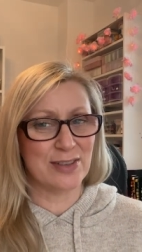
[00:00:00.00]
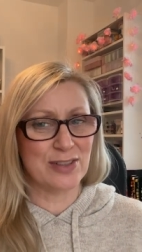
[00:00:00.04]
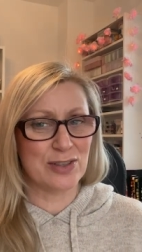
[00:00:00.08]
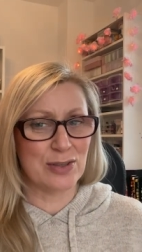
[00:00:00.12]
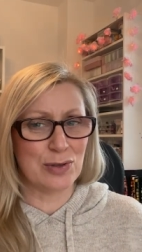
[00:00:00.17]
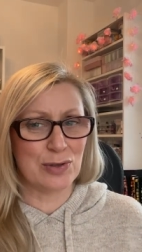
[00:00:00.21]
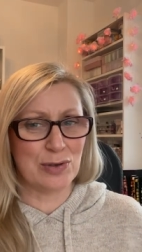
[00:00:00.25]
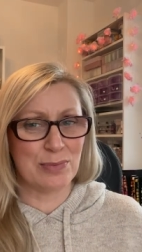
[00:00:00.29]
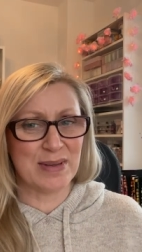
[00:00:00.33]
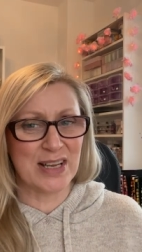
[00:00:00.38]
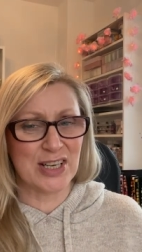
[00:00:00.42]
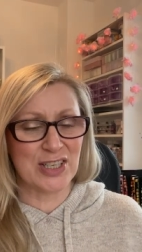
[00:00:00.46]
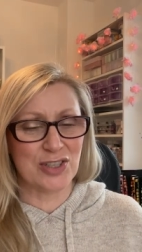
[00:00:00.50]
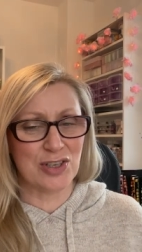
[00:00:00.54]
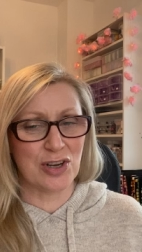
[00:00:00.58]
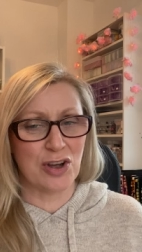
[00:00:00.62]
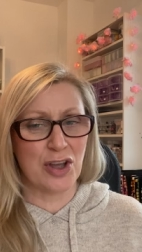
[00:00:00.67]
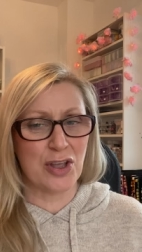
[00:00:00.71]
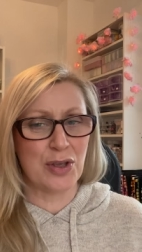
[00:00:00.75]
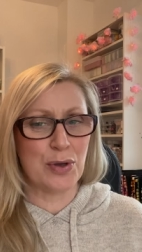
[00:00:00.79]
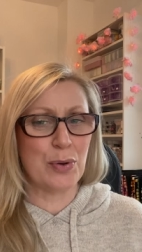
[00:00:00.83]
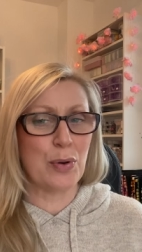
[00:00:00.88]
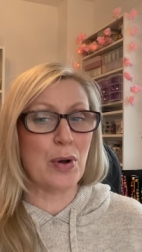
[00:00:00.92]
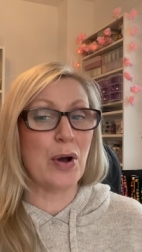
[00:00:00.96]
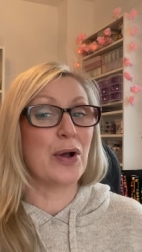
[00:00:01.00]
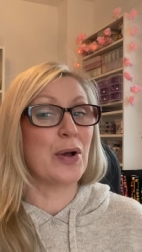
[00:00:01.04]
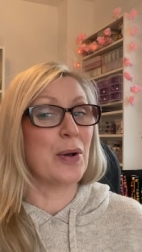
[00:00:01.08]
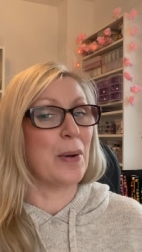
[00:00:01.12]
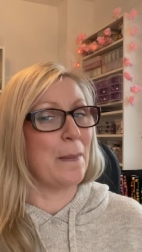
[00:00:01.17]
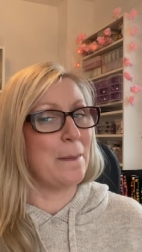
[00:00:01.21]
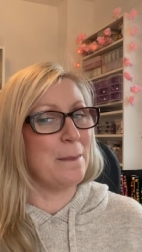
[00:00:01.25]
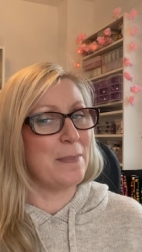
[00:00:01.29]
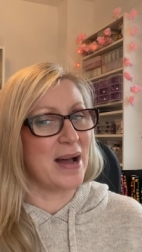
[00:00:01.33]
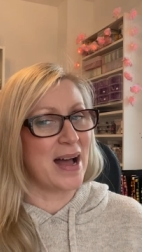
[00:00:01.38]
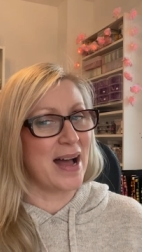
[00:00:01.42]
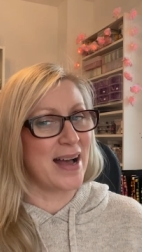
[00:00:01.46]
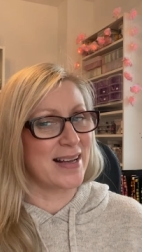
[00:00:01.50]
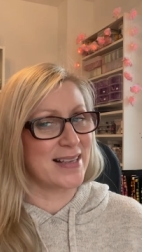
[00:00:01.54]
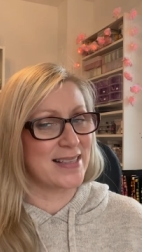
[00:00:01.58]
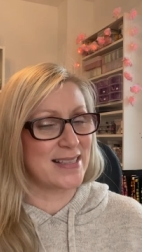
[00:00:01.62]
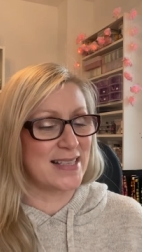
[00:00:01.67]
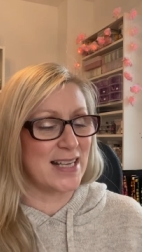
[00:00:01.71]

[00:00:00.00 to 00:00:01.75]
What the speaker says: So do make sure you come back,